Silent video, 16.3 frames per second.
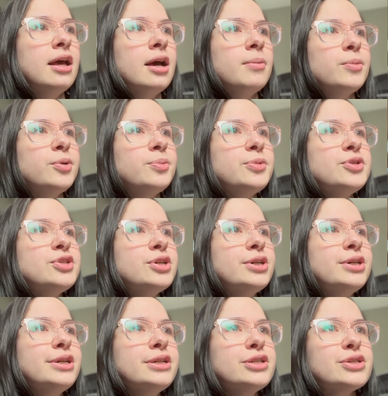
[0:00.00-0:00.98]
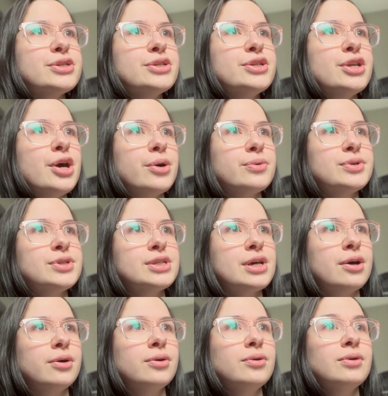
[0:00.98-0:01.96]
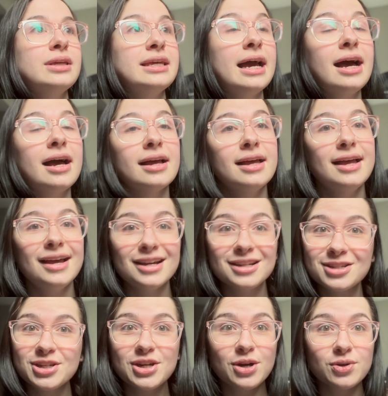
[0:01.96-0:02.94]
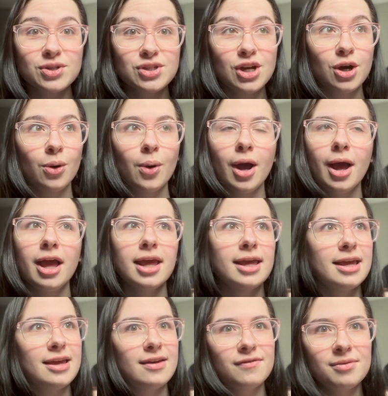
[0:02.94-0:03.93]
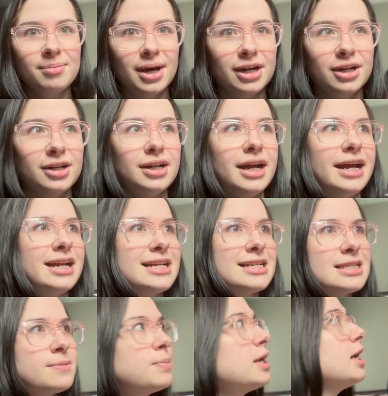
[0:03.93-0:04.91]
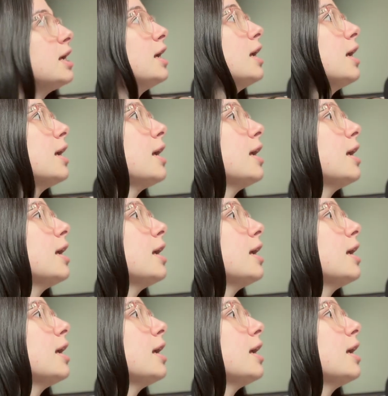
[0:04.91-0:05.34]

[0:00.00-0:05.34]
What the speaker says: almost certain it's no-so. Yeah, it's no-so, even better, and it's pink.